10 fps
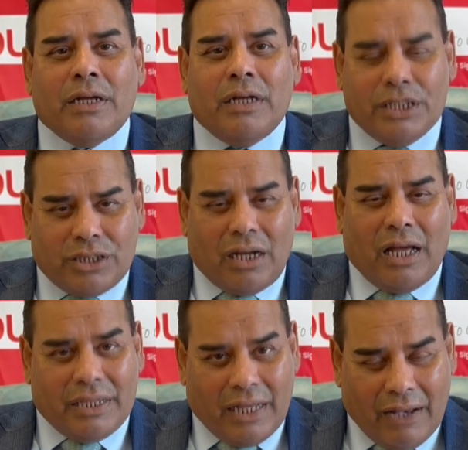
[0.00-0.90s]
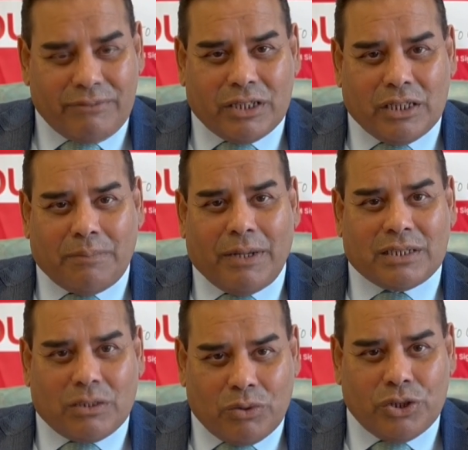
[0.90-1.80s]
Inshallah, they have done in the past,
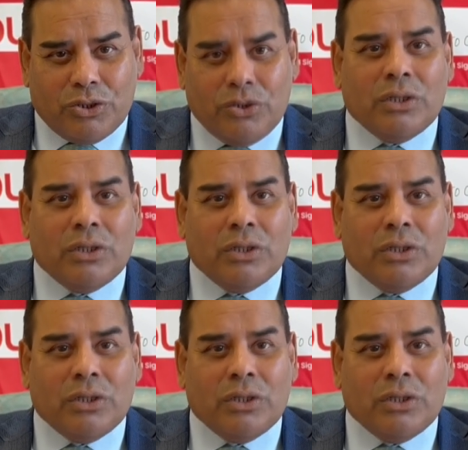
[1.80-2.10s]
they will do.